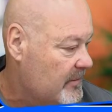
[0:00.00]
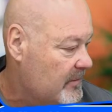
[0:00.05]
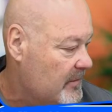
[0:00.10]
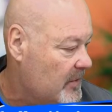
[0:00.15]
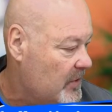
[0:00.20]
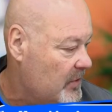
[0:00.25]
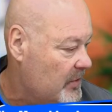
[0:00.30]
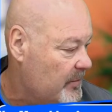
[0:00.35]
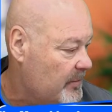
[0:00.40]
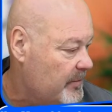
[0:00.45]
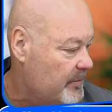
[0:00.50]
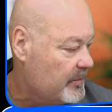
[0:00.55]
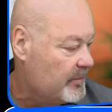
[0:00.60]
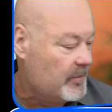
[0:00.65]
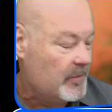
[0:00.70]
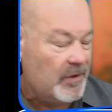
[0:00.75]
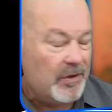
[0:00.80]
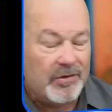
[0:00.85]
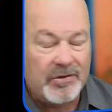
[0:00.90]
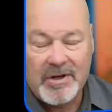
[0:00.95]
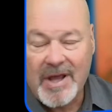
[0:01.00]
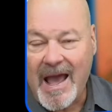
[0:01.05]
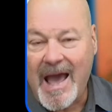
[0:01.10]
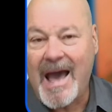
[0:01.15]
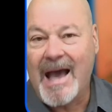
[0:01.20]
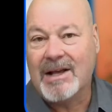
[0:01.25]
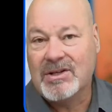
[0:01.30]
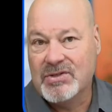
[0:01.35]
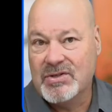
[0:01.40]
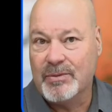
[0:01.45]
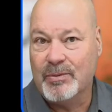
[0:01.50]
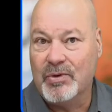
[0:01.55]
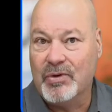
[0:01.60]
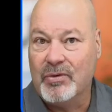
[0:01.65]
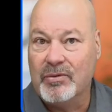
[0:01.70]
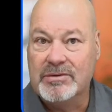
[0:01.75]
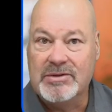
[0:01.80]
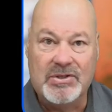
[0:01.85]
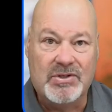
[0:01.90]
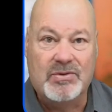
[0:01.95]
your
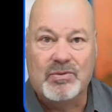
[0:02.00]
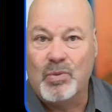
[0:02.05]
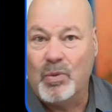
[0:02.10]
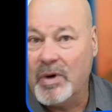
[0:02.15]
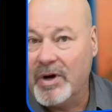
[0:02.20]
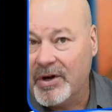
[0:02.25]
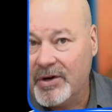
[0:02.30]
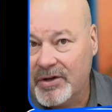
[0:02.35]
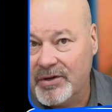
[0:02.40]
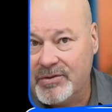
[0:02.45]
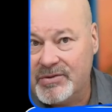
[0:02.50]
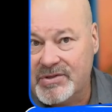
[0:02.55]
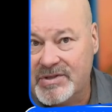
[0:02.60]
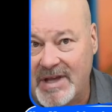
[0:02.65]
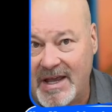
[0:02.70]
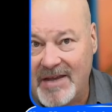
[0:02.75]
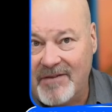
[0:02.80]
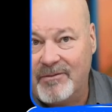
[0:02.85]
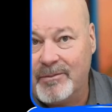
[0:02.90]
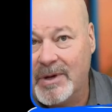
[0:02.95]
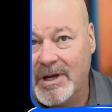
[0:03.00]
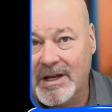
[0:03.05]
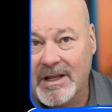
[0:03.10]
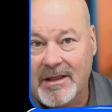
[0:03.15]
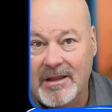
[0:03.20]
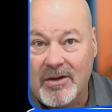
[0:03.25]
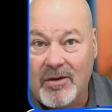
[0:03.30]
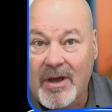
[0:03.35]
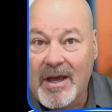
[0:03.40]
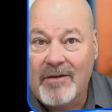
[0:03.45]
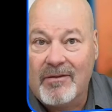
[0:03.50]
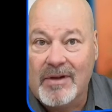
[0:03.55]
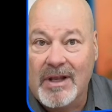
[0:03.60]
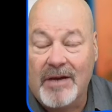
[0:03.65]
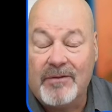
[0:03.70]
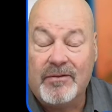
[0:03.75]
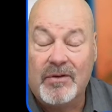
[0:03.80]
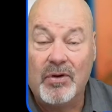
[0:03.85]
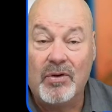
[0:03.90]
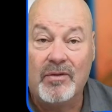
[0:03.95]
taxable, just where do you save money that you have
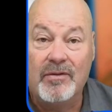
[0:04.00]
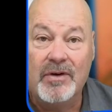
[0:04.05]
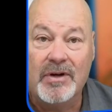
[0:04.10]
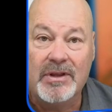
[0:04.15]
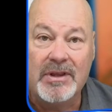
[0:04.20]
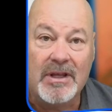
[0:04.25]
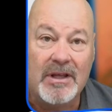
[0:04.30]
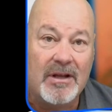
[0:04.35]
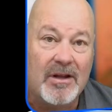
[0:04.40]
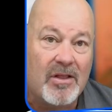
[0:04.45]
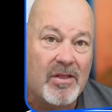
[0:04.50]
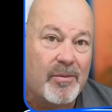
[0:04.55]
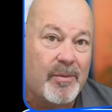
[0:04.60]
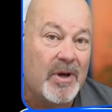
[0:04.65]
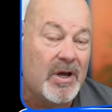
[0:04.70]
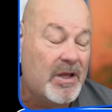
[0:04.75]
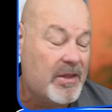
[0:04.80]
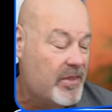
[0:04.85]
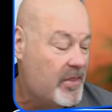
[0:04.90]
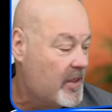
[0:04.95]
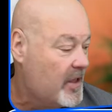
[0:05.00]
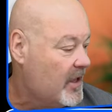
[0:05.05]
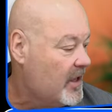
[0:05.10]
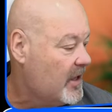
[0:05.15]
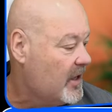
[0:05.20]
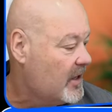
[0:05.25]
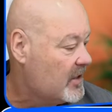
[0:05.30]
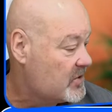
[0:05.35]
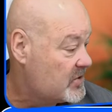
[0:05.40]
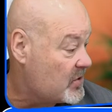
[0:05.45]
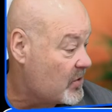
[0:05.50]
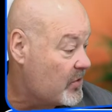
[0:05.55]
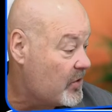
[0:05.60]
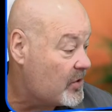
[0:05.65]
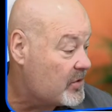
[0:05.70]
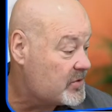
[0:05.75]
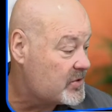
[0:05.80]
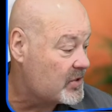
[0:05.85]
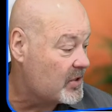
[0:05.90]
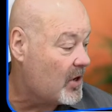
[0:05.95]
left over at the end of the month. So
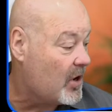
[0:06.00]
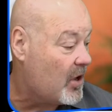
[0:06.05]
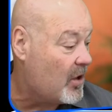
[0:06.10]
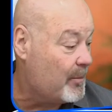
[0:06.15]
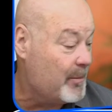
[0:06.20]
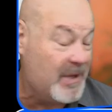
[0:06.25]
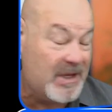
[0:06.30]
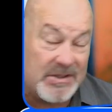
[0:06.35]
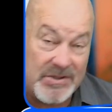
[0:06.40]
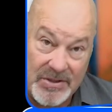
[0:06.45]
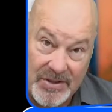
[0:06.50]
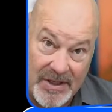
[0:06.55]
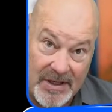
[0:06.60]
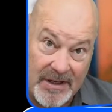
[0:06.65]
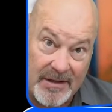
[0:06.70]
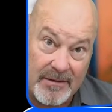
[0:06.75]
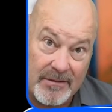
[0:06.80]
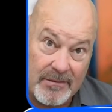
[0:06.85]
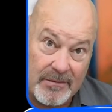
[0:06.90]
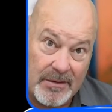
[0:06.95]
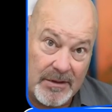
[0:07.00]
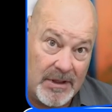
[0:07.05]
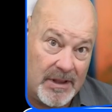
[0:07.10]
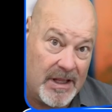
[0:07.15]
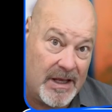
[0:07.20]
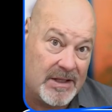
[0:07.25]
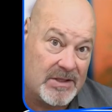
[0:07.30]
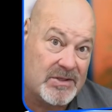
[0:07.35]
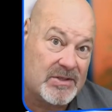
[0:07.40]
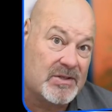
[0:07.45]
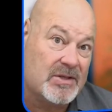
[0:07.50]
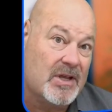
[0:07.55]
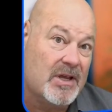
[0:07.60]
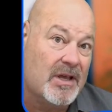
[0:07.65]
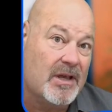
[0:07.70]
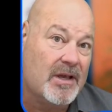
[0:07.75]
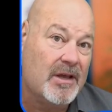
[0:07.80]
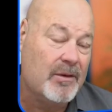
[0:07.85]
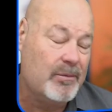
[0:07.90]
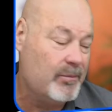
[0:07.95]
those are all missing. And that's
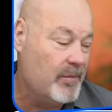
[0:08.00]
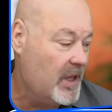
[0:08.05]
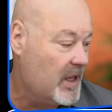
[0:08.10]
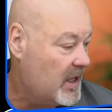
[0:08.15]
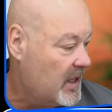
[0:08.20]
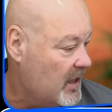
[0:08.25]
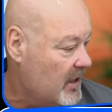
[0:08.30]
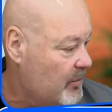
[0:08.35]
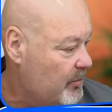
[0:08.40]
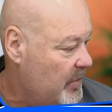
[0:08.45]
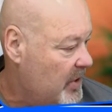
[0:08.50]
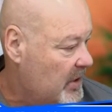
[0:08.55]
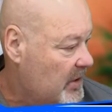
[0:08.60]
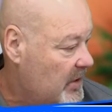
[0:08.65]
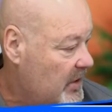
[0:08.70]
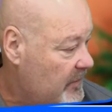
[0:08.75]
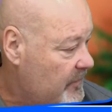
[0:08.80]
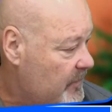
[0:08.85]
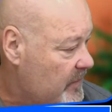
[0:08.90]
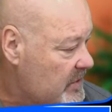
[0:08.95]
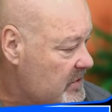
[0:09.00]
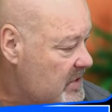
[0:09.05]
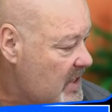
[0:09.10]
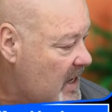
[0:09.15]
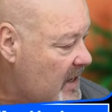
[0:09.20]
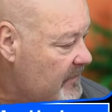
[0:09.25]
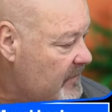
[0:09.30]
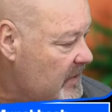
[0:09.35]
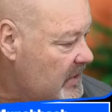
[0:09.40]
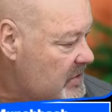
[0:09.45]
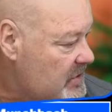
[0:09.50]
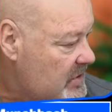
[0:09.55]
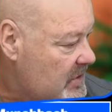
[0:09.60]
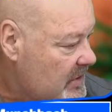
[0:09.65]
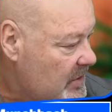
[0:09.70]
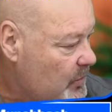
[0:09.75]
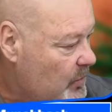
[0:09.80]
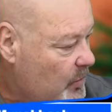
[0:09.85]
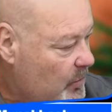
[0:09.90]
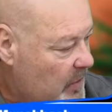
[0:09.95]
making a big difference,
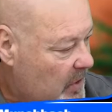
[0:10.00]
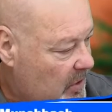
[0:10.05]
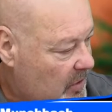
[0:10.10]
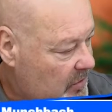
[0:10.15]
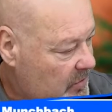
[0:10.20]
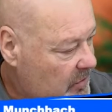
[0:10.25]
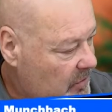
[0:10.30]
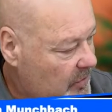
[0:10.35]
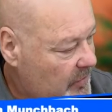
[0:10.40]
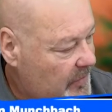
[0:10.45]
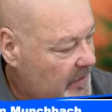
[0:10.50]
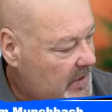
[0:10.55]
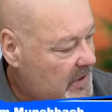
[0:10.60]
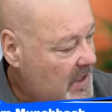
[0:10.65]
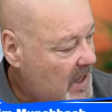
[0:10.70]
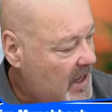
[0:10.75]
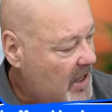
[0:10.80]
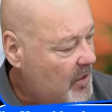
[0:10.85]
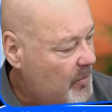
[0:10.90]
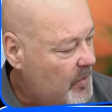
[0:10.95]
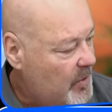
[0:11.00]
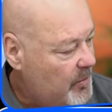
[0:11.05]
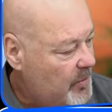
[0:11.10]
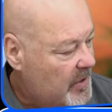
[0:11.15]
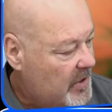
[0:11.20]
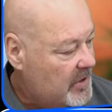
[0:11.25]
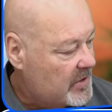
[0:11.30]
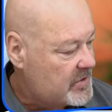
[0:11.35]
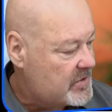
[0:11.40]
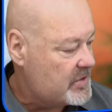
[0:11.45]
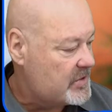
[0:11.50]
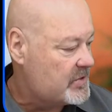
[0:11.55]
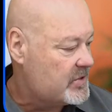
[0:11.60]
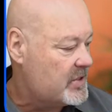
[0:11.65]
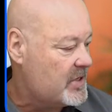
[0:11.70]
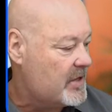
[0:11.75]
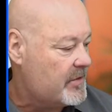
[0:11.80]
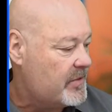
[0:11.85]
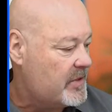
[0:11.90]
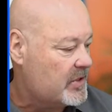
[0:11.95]
obviously, when we go to your retirement because there's
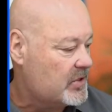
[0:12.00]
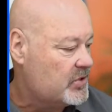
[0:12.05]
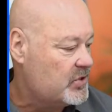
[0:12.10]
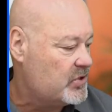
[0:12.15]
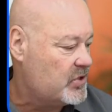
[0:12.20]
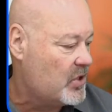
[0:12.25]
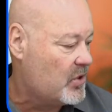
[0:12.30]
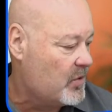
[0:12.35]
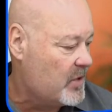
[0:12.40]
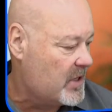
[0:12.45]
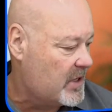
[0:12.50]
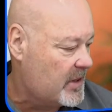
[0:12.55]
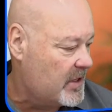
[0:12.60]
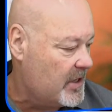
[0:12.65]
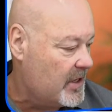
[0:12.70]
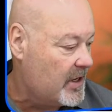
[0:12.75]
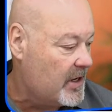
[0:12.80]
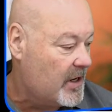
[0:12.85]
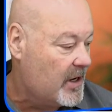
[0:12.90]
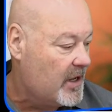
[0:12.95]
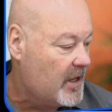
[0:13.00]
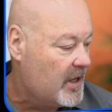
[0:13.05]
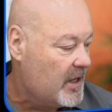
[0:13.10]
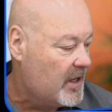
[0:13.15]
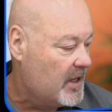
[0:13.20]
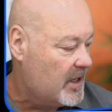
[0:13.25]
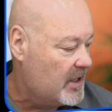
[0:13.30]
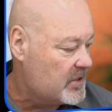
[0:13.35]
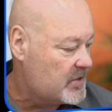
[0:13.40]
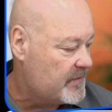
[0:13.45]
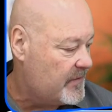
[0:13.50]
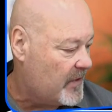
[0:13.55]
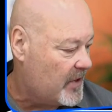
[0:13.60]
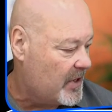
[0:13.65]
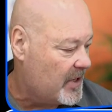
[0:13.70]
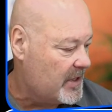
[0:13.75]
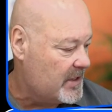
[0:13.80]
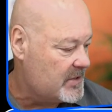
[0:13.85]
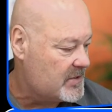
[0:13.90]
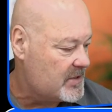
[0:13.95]
nothing showing there as
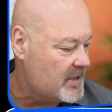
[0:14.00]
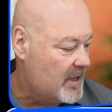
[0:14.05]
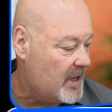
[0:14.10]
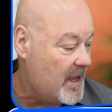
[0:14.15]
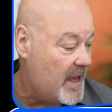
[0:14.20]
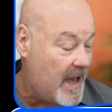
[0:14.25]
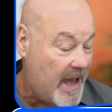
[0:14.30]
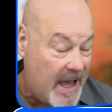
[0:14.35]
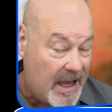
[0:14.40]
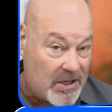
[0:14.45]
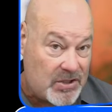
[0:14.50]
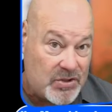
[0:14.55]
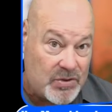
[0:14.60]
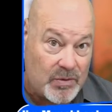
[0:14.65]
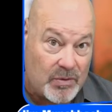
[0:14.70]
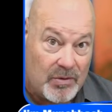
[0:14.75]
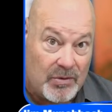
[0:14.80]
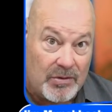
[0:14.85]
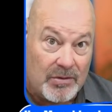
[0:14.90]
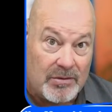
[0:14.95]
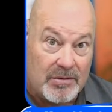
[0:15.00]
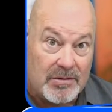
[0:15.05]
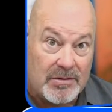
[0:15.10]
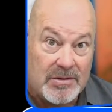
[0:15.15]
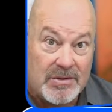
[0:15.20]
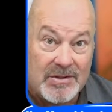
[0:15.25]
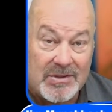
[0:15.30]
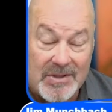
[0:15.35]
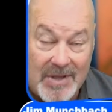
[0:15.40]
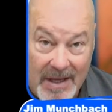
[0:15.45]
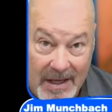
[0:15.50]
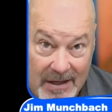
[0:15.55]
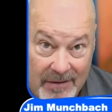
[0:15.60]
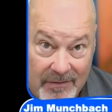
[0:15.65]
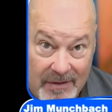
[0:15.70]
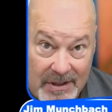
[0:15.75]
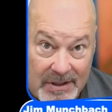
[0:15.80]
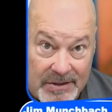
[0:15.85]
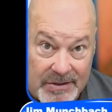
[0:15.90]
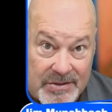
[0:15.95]
far as actual
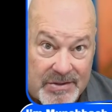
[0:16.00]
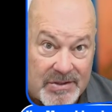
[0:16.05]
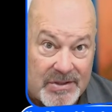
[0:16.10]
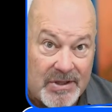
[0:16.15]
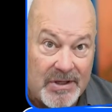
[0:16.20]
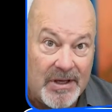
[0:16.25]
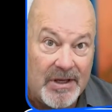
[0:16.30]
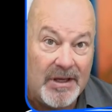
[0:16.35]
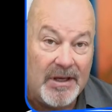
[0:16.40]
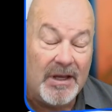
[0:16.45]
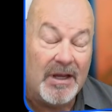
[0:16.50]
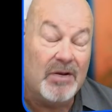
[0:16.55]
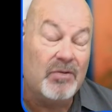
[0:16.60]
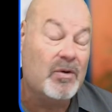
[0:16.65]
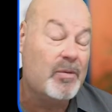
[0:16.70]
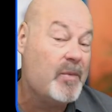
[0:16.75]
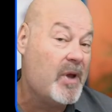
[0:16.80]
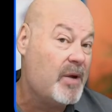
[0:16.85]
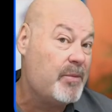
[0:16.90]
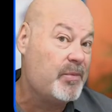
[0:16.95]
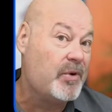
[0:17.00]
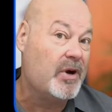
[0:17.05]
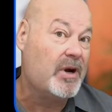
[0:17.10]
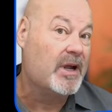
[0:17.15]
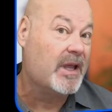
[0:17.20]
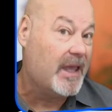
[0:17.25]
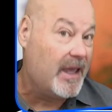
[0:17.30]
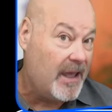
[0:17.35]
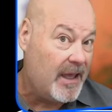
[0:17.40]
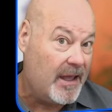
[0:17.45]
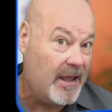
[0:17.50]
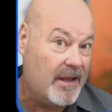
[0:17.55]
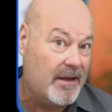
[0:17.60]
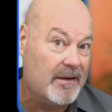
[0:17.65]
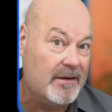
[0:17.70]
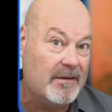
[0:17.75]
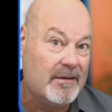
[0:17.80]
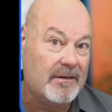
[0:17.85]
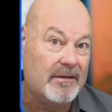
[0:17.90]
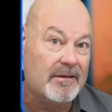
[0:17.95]
savings. And remember,
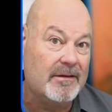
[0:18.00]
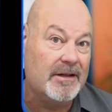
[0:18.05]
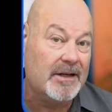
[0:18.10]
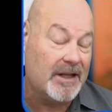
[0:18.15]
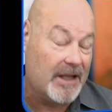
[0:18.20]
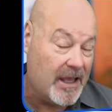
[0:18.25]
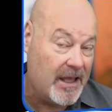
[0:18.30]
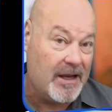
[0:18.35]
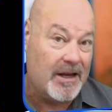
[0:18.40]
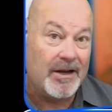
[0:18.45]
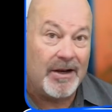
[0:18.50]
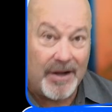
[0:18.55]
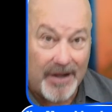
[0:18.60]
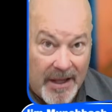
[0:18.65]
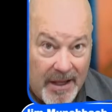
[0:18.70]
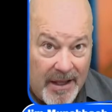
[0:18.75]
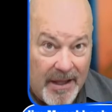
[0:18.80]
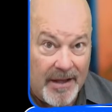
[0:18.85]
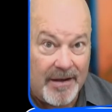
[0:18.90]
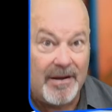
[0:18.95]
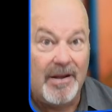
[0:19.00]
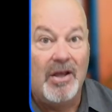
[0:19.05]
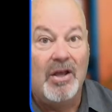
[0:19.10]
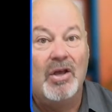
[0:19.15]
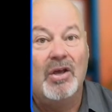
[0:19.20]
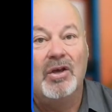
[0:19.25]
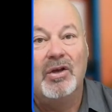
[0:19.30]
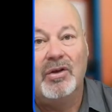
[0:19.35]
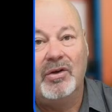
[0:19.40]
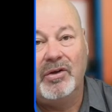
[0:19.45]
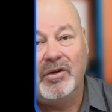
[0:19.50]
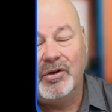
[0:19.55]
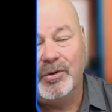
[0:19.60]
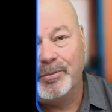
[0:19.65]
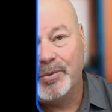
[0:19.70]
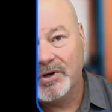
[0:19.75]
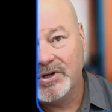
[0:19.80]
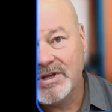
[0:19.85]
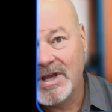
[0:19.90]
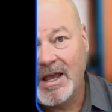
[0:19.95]
again and again and again, you're
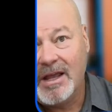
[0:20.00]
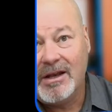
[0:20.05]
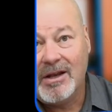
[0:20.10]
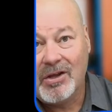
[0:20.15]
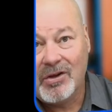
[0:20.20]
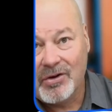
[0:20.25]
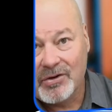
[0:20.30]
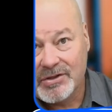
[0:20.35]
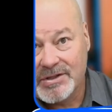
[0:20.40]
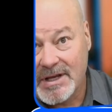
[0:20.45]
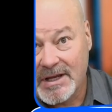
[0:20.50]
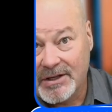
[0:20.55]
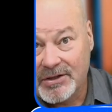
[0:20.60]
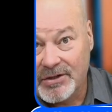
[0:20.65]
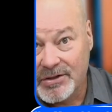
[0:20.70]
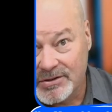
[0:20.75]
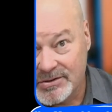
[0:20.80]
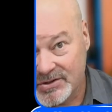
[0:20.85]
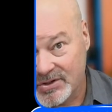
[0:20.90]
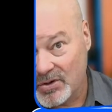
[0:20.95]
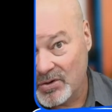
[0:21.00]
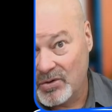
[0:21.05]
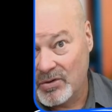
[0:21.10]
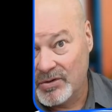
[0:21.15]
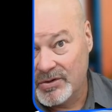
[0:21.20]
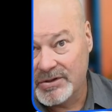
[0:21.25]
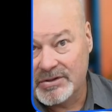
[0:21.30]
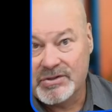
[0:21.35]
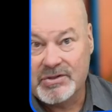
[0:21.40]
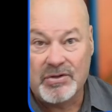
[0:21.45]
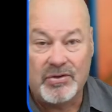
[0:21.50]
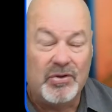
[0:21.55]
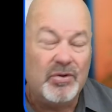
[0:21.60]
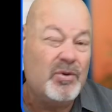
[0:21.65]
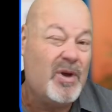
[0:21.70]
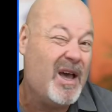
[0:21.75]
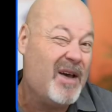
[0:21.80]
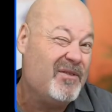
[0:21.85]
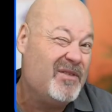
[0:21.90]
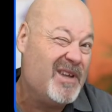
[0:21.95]
pretending you're 10 years older. So you
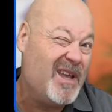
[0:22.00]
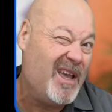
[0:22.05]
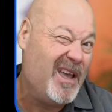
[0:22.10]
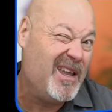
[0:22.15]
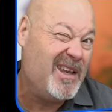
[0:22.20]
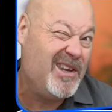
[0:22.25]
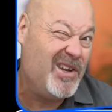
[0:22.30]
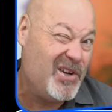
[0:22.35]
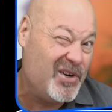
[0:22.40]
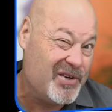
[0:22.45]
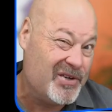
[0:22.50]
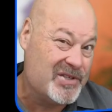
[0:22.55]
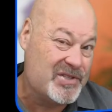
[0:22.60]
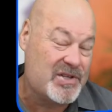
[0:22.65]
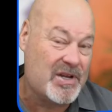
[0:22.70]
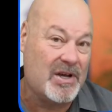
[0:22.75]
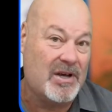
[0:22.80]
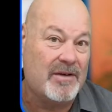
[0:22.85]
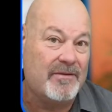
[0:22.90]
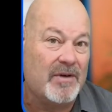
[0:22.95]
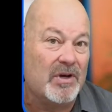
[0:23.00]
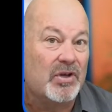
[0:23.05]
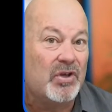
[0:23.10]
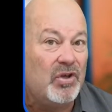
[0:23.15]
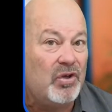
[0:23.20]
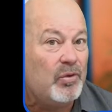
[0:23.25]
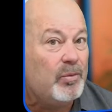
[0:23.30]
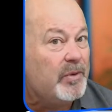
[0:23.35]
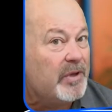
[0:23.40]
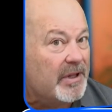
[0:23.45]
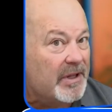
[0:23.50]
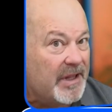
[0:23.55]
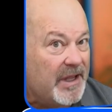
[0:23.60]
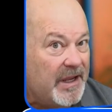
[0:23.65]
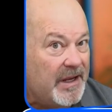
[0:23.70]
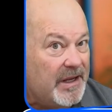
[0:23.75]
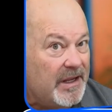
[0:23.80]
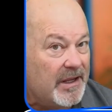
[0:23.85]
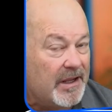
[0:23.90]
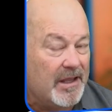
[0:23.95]
have 10 years of
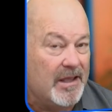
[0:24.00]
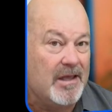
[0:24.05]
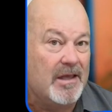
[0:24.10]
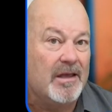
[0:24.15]
accumulating